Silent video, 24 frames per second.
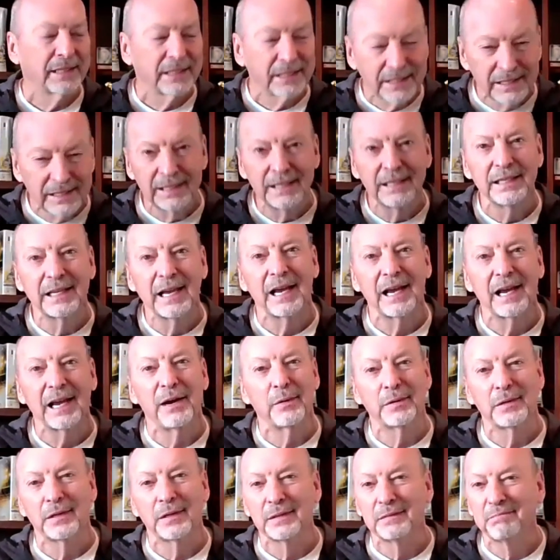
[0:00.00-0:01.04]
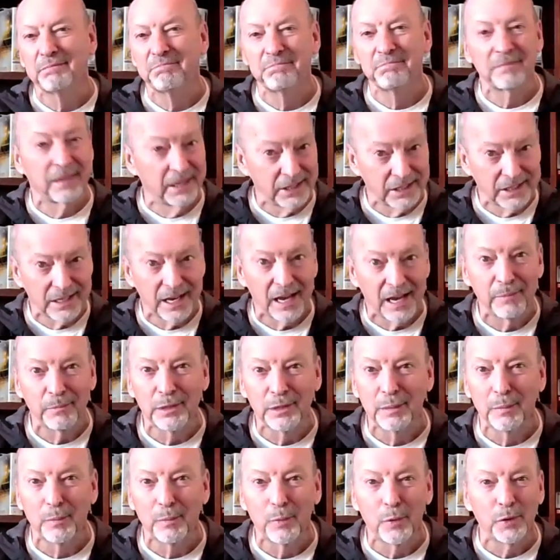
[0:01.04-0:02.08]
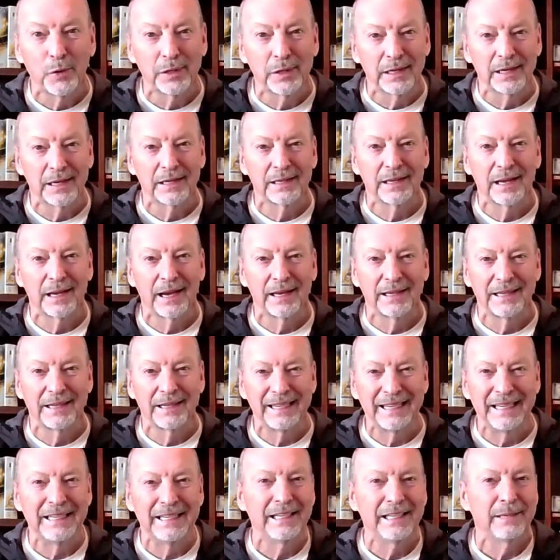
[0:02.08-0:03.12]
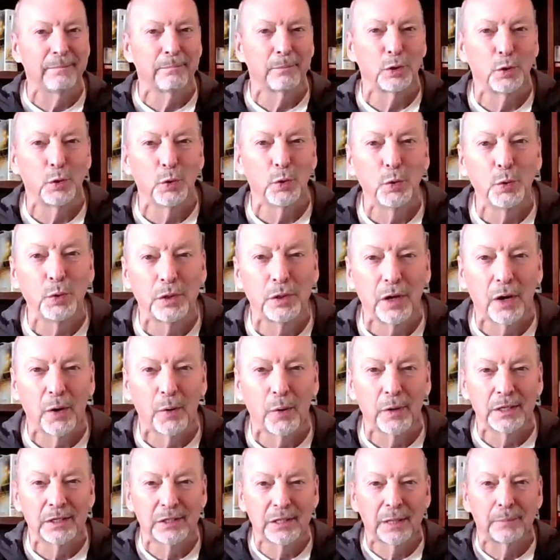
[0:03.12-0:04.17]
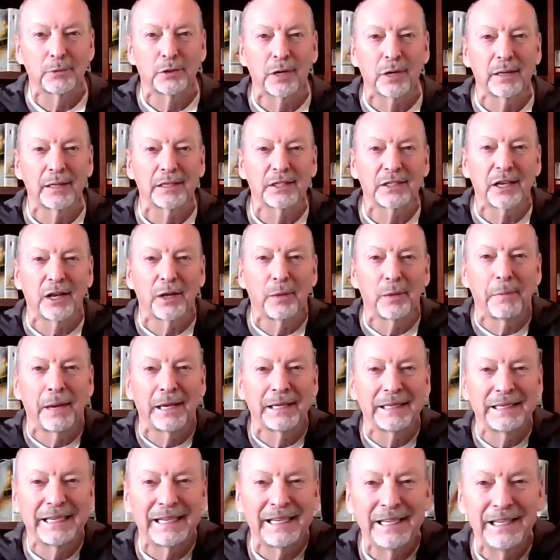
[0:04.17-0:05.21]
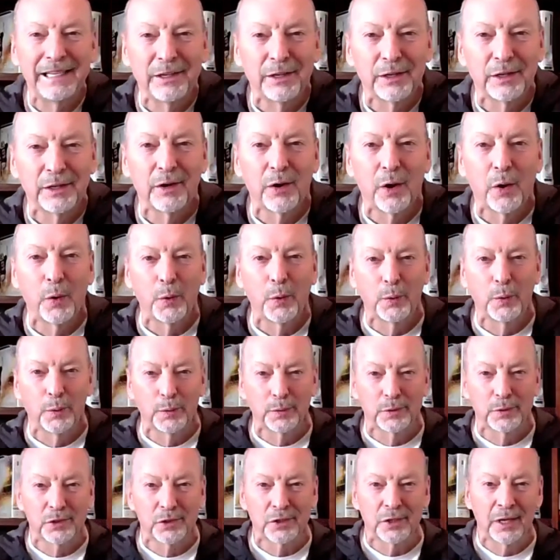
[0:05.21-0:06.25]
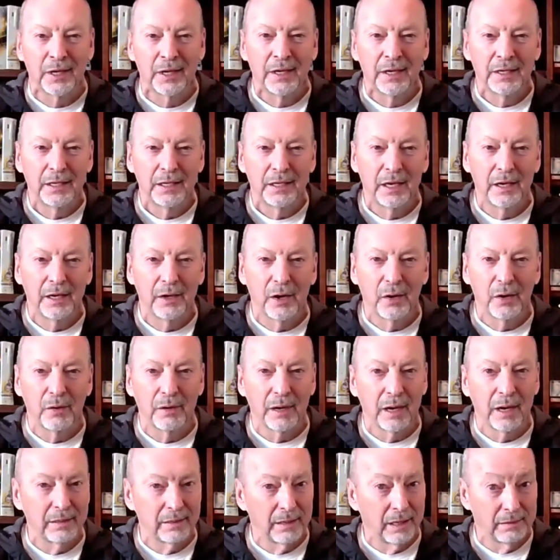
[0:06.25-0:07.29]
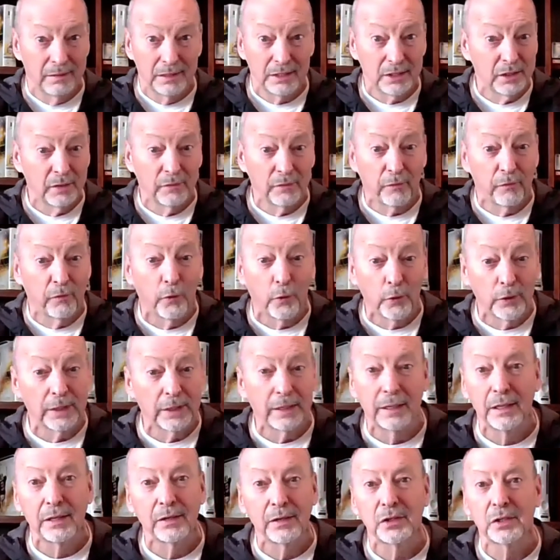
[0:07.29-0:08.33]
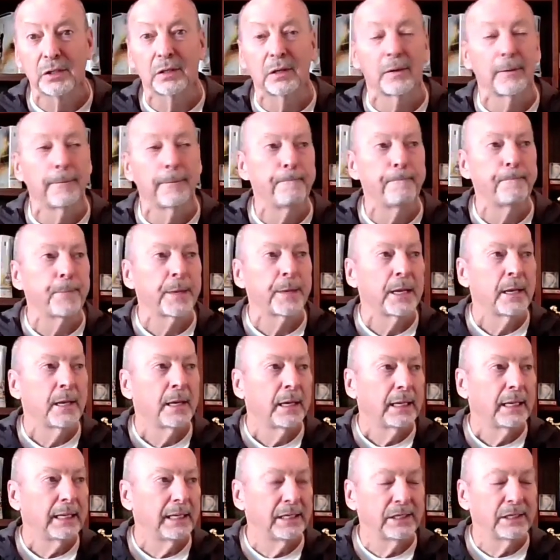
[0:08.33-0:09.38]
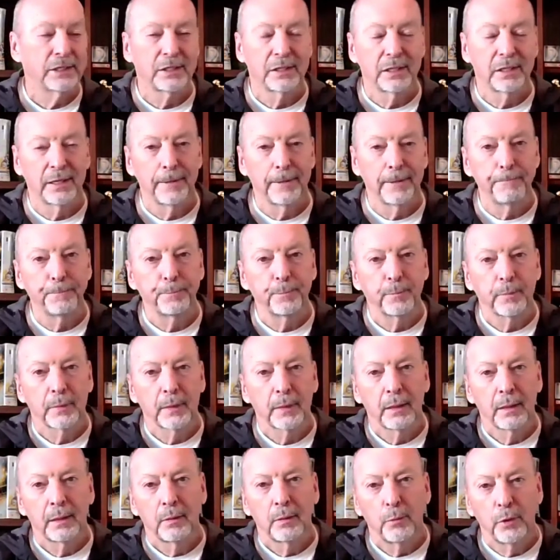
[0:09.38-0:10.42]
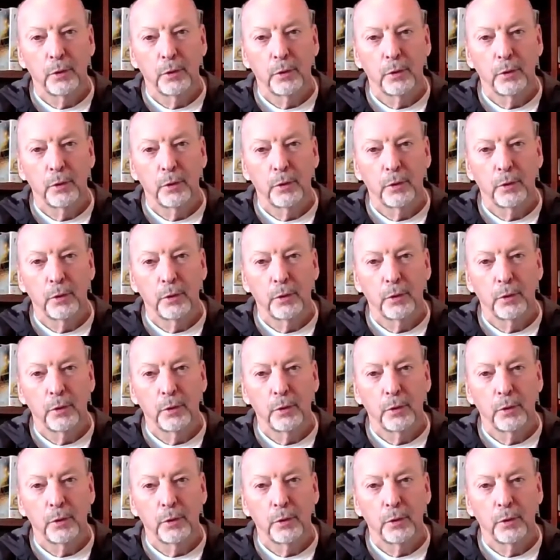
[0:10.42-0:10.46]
and sitting down at this time in the morning and eating menudo as I'm trying to sell my Keegan Golds, and this is 40 years ago, is that